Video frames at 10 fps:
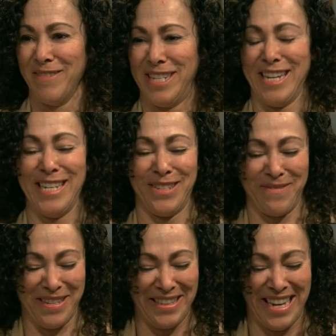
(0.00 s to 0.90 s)
which is
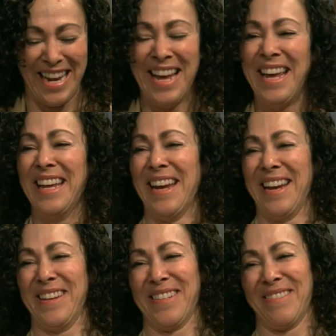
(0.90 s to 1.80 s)
really an
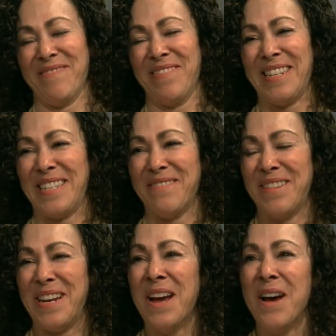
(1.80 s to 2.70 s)
unusual place to
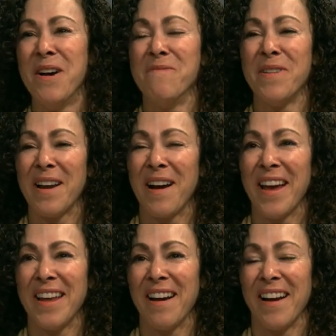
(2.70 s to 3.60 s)
be. But
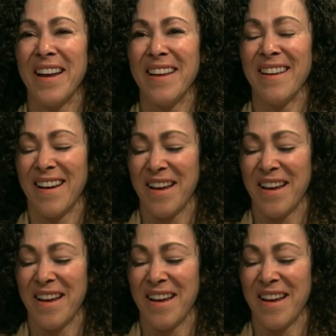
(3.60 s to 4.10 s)
I, I